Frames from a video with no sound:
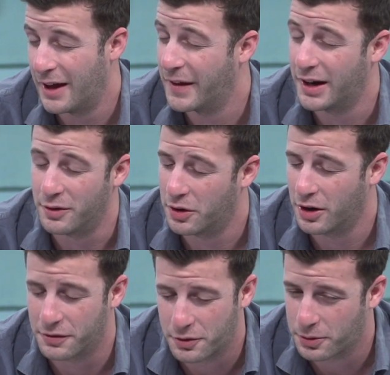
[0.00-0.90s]
And then,
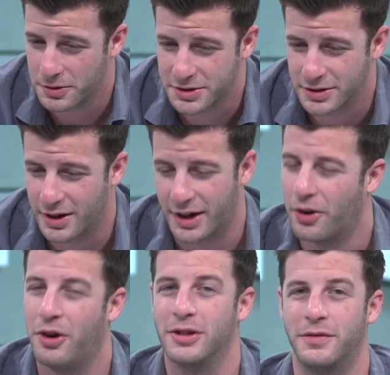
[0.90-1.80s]
of course, like
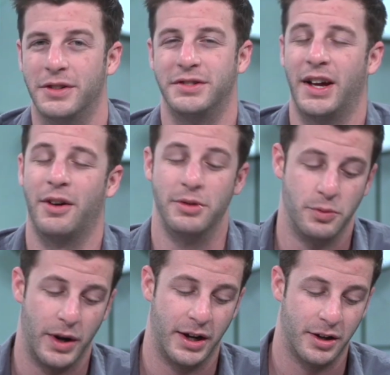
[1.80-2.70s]
all of us now, we
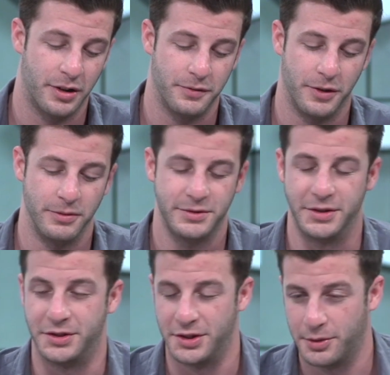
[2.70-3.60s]
wait on our phones
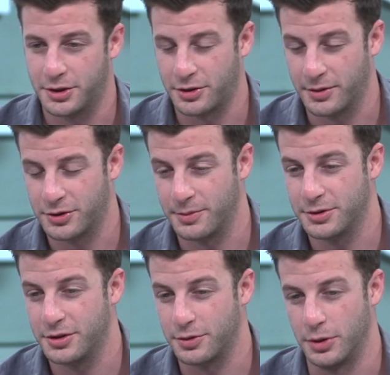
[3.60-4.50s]
to see what Trump's
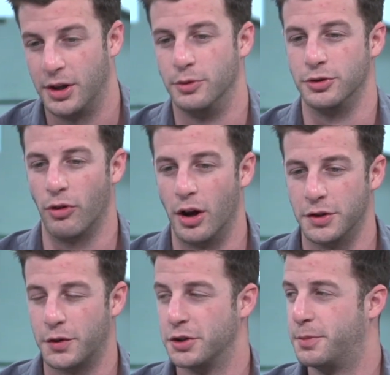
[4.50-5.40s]
going to tweet. It was the
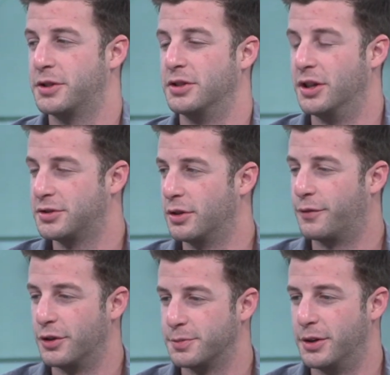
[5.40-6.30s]
greatest first pitch in the history of
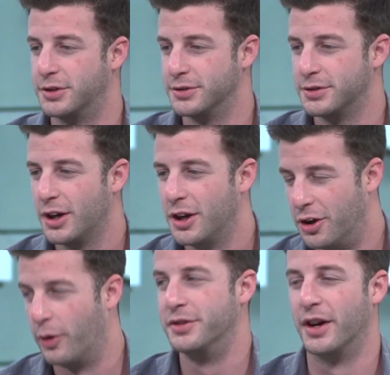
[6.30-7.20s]
first pitches.
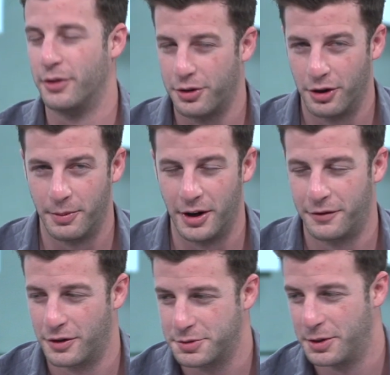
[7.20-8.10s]
No one's ever thrown a better
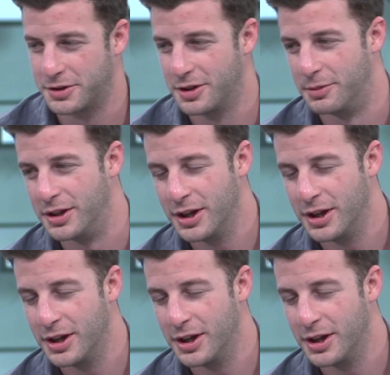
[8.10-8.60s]
first pitch than me.